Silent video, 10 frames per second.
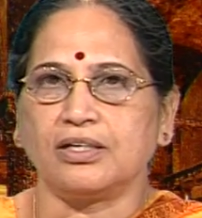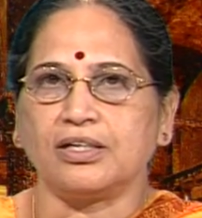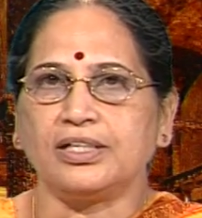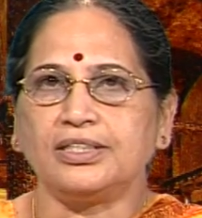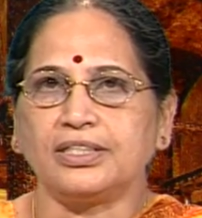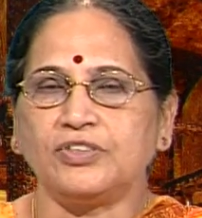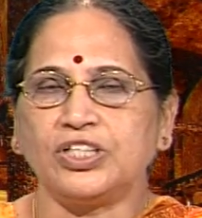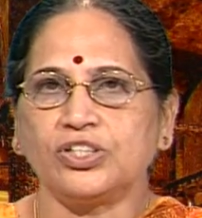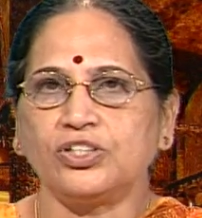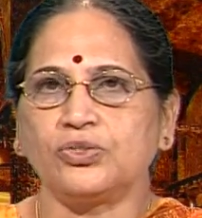He
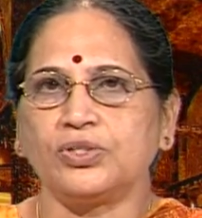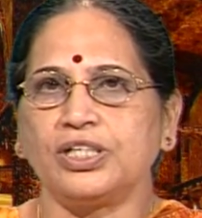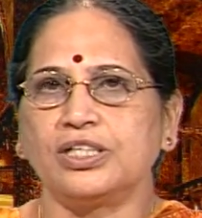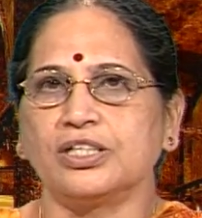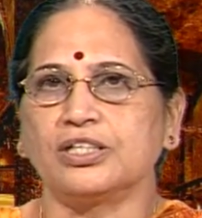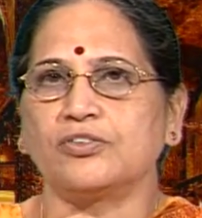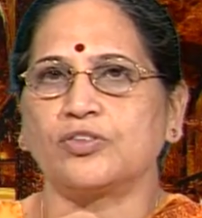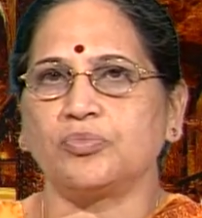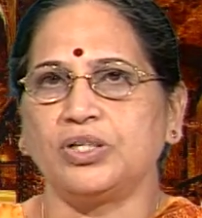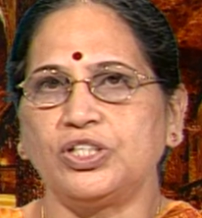wishes to hear
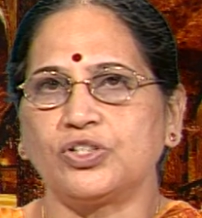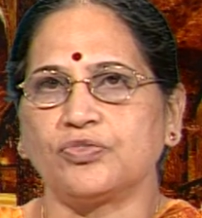from each of